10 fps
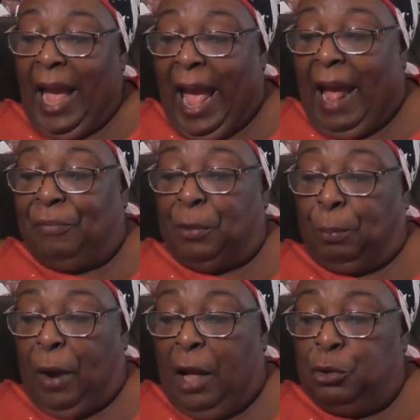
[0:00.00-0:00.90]
Add the
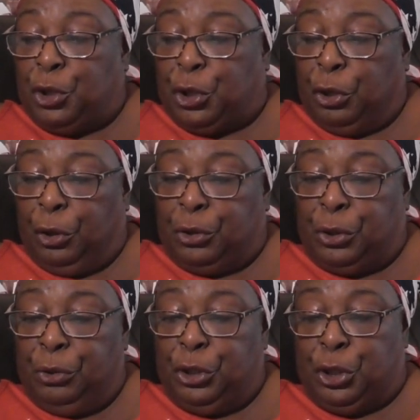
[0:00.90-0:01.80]
brown sugar
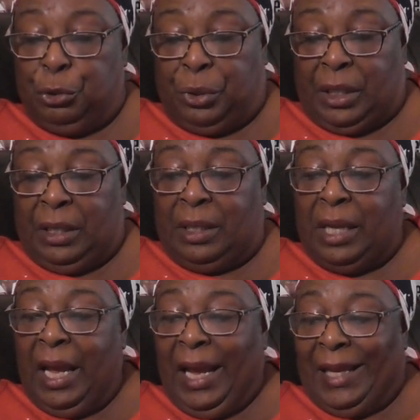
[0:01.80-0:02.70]
to the juices
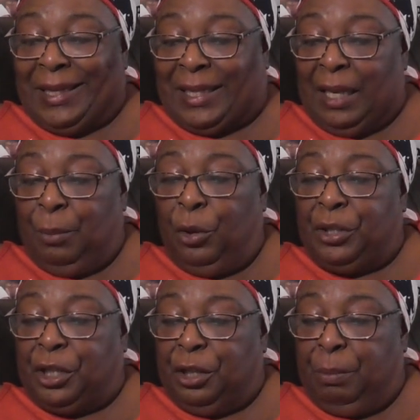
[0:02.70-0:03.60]
and simmer
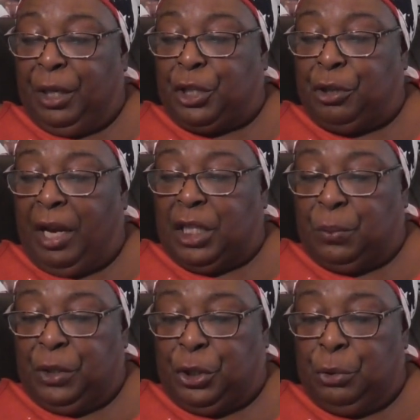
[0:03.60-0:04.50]
until the mixture has
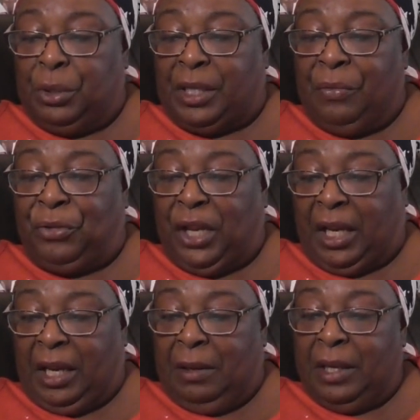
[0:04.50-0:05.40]
reduced and
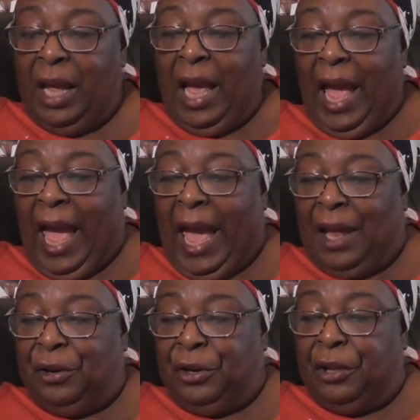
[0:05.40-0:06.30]
thickened.
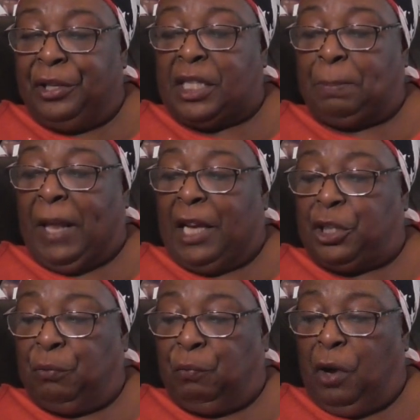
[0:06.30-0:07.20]
Add another
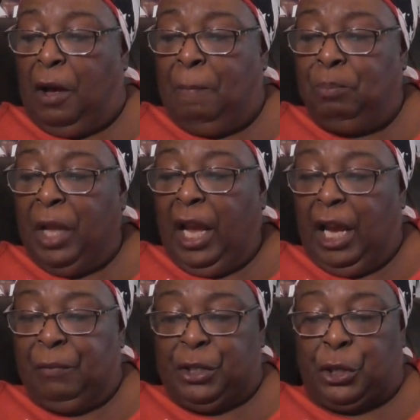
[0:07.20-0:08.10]
splash of rum
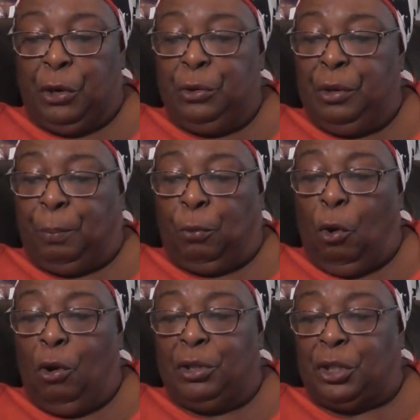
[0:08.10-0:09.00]
and return the
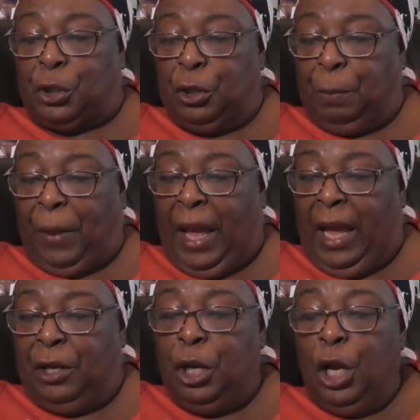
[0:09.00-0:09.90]
prawns to the
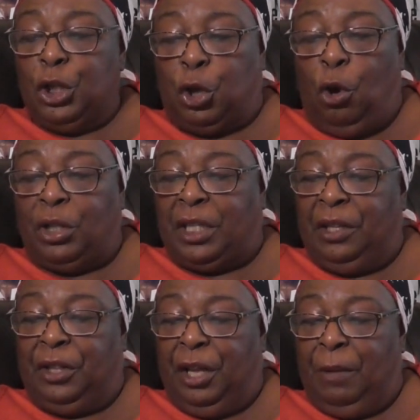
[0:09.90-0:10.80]
pan,
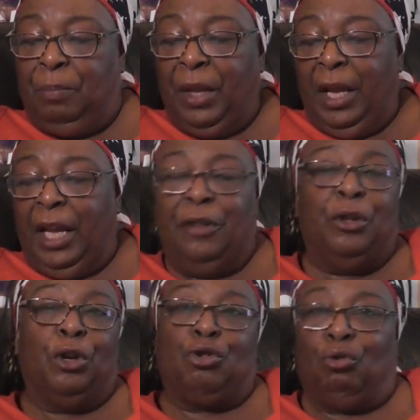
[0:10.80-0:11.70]
tossing them in
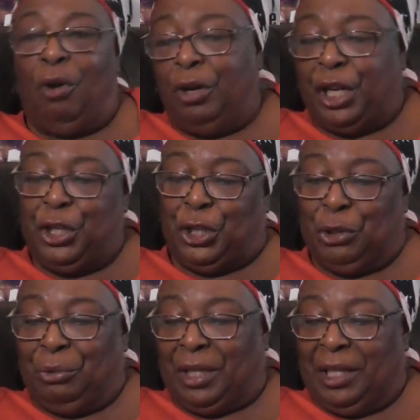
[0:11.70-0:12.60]
their drunken
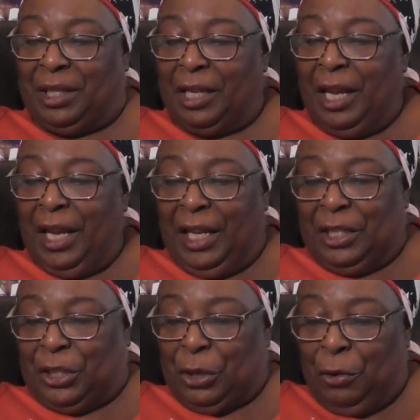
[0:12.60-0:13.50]
juices and
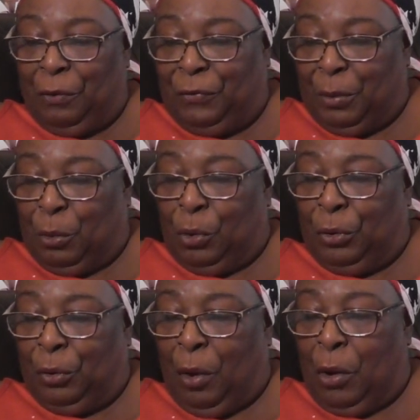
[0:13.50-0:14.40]
serve them on
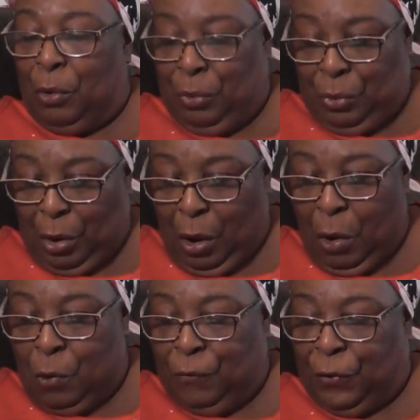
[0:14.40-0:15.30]
their own
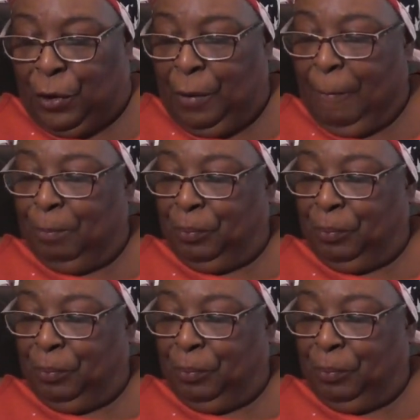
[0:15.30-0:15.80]
over